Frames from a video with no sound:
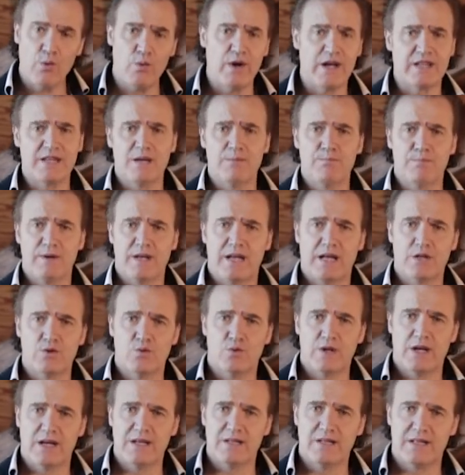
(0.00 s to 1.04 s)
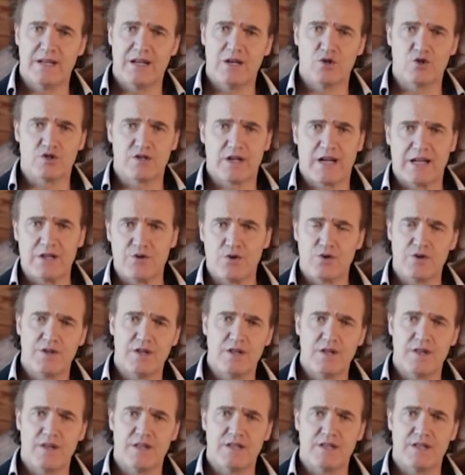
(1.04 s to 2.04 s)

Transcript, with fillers: and at a temperature around